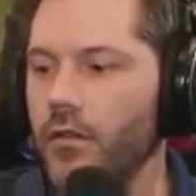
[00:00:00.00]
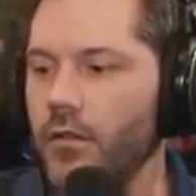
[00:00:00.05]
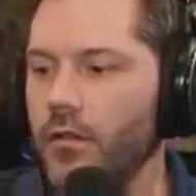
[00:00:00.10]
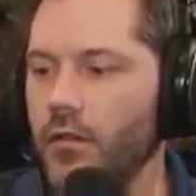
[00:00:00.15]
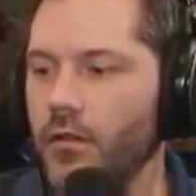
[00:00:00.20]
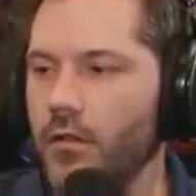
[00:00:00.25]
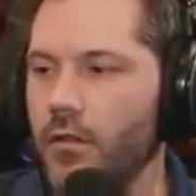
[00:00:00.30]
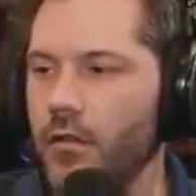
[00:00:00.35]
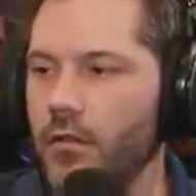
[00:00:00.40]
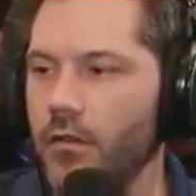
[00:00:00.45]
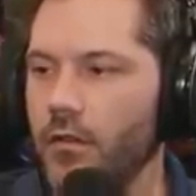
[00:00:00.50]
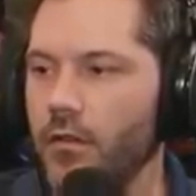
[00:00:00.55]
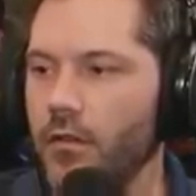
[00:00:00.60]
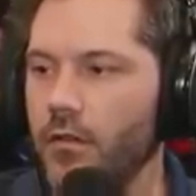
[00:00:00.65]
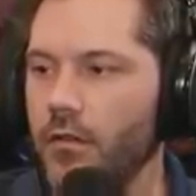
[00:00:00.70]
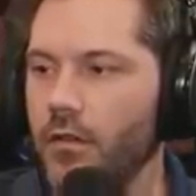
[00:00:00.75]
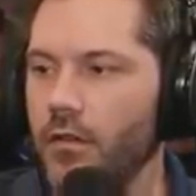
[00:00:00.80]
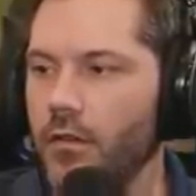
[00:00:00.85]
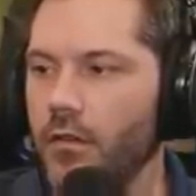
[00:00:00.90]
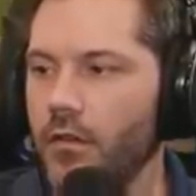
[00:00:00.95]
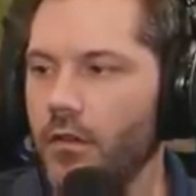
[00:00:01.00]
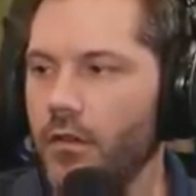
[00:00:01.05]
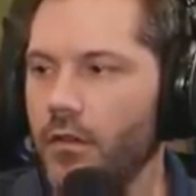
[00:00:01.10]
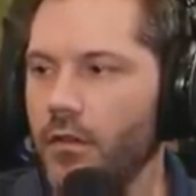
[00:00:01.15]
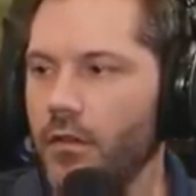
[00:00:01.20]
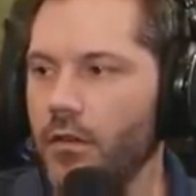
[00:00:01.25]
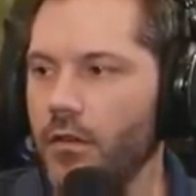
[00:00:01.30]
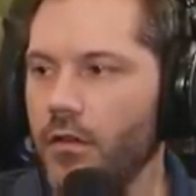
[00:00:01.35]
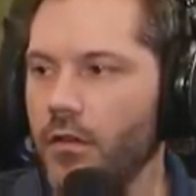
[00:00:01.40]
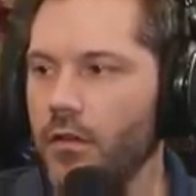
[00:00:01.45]
out of
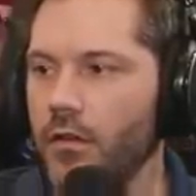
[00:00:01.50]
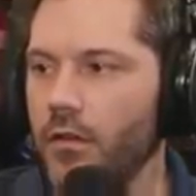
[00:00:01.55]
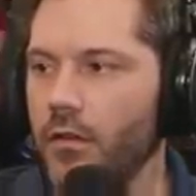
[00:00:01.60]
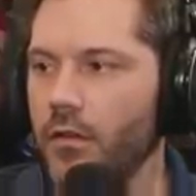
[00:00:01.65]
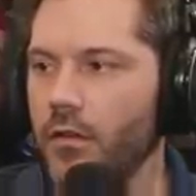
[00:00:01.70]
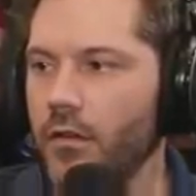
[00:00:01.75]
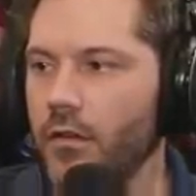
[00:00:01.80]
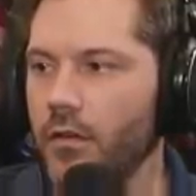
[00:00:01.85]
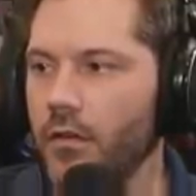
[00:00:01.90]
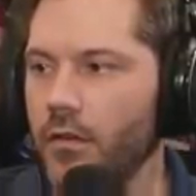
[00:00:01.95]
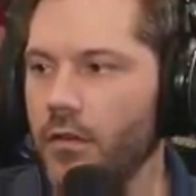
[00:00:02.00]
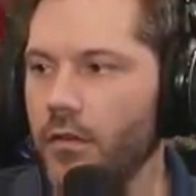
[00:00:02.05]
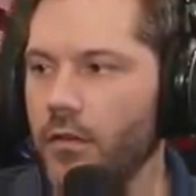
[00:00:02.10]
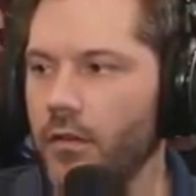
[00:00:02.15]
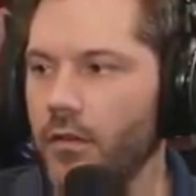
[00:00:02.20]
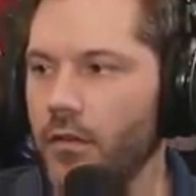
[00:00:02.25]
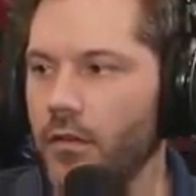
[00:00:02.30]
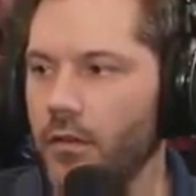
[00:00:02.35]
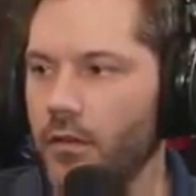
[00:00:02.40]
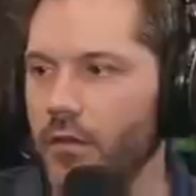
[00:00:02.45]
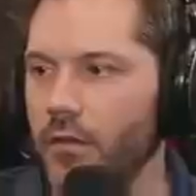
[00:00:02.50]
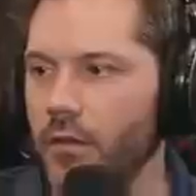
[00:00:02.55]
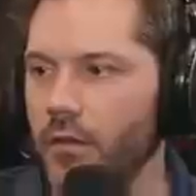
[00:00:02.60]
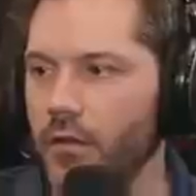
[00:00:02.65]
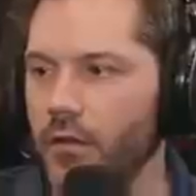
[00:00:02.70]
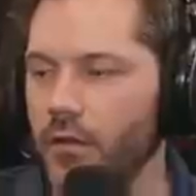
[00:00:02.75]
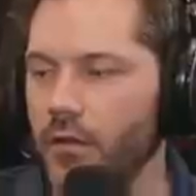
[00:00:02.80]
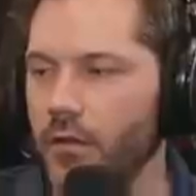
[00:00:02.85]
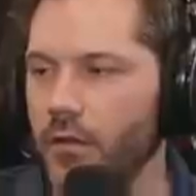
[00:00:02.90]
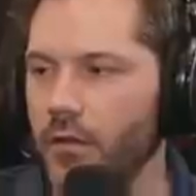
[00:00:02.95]
here and get them
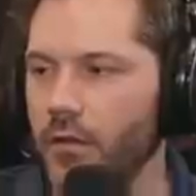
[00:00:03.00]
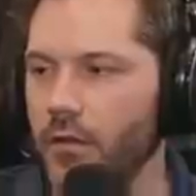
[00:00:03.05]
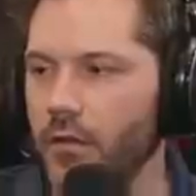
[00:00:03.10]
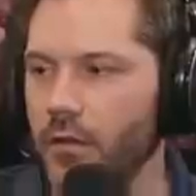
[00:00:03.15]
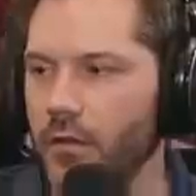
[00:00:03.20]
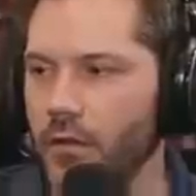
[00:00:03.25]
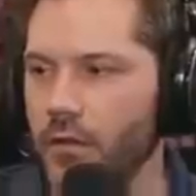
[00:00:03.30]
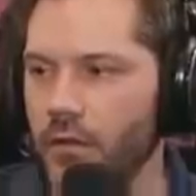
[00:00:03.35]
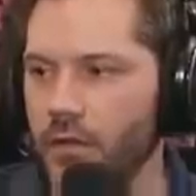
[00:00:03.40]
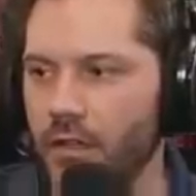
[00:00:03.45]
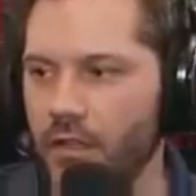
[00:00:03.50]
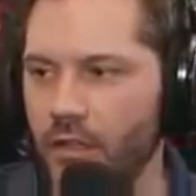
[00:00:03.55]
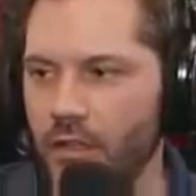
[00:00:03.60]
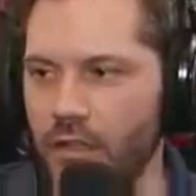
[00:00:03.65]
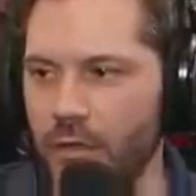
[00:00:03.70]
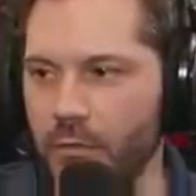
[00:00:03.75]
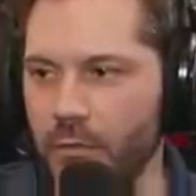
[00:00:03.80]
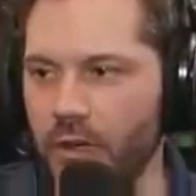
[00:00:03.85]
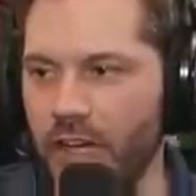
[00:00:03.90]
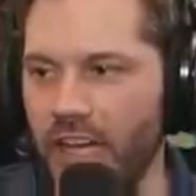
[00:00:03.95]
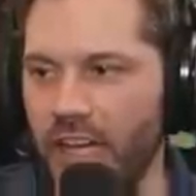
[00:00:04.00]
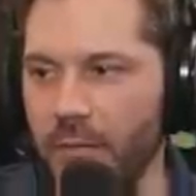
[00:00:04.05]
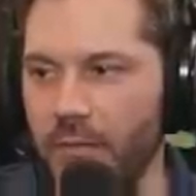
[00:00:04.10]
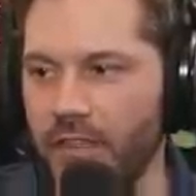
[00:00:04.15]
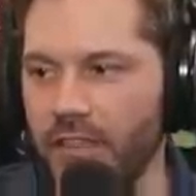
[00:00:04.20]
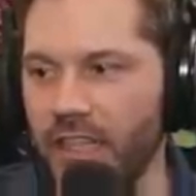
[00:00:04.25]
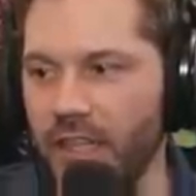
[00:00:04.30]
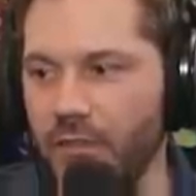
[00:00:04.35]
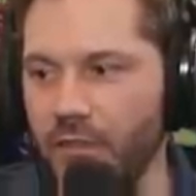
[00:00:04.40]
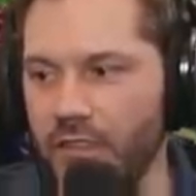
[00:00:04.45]
into? You can pipe the
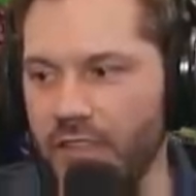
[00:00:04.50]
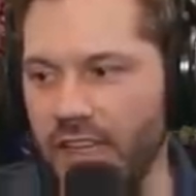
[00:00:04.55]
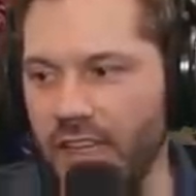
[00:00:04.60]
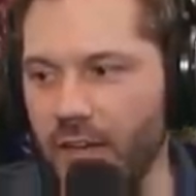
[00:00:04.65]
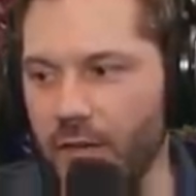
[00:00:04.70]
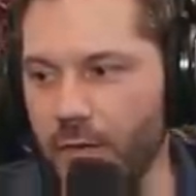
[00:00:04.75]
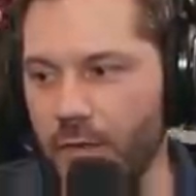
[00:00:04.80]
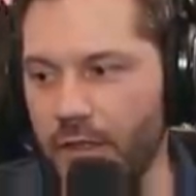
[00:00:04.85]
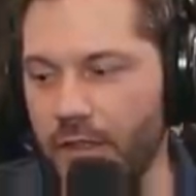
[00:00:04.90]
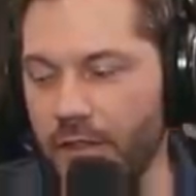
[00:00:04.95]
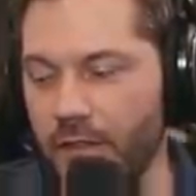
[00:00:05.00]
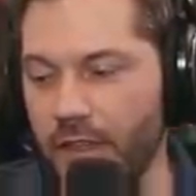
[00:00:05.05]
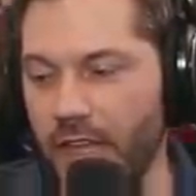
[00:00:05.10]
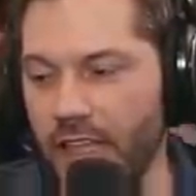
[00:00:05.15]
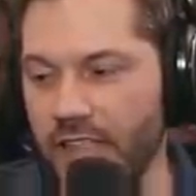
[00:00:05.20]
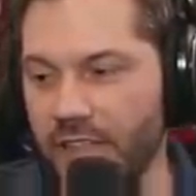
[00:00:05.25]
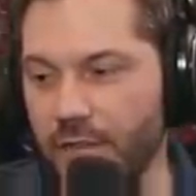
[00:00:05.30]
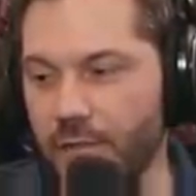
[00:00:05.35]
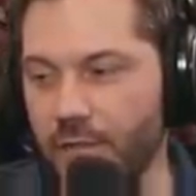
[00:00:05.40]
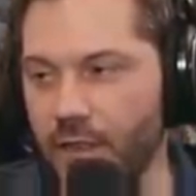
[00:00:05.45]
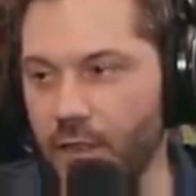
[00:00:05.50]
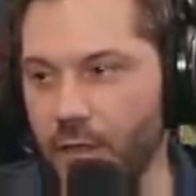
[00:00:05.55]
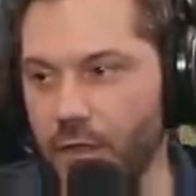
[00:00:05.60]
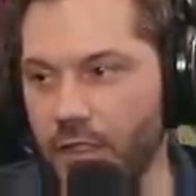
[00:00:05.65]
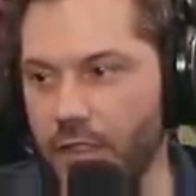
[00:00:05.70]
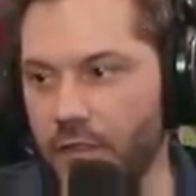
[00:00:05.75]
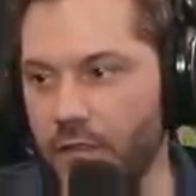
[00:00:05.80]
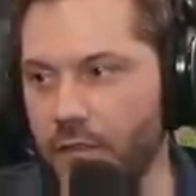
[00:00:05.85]
levels out with a, as a fluid.